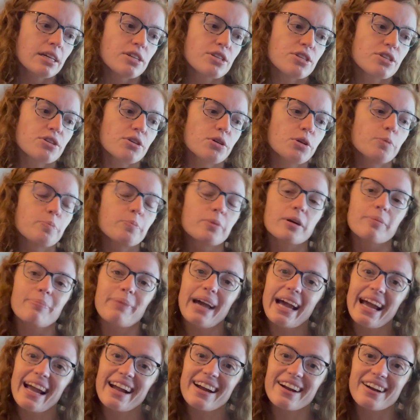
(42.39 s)
to
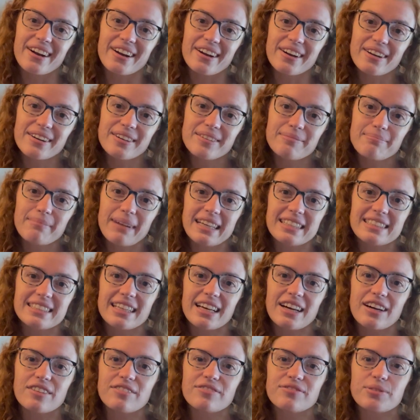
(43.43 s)
prepare
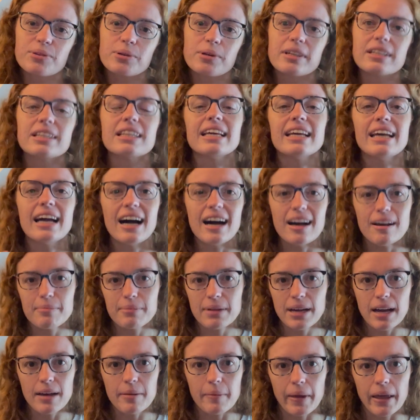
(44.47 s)
myself for the
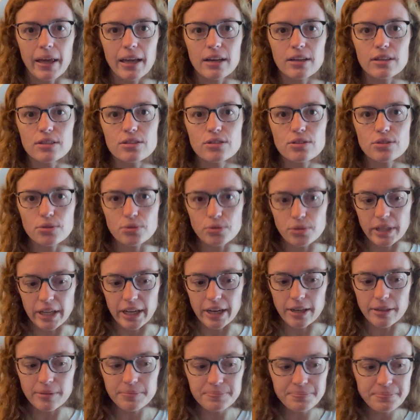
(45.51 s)
upcoming school
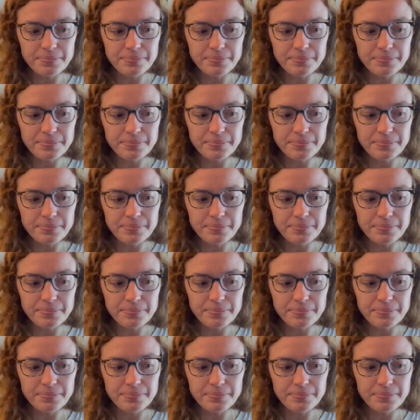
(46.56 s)
year.